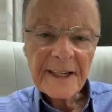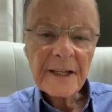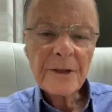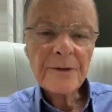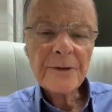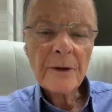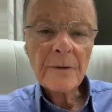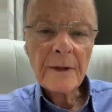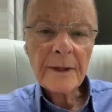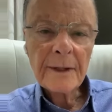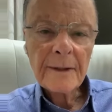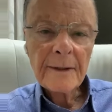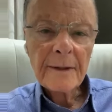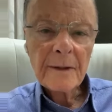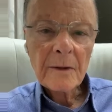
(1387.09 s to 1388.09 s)
do that
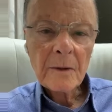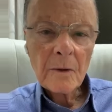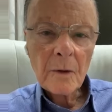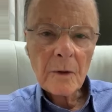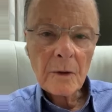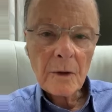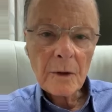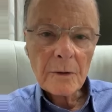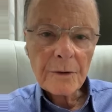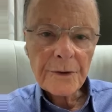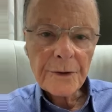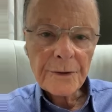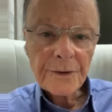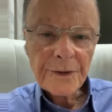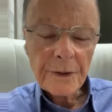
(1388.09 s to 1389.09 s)
right now.
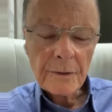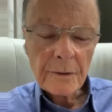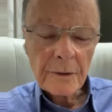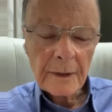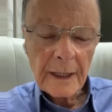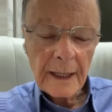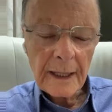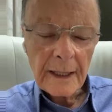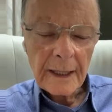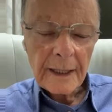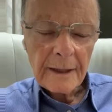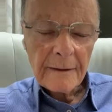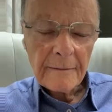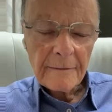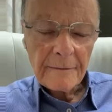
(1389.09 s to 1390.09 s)
Place
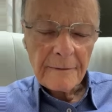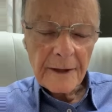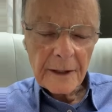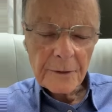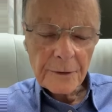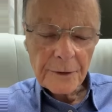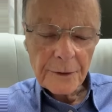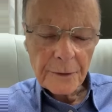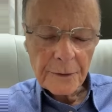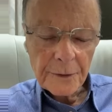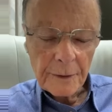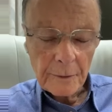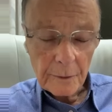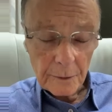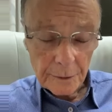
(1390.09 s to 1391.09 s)
your mobile
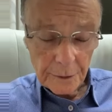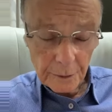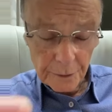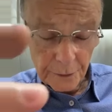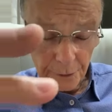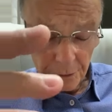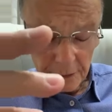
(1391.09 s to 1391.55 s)
phone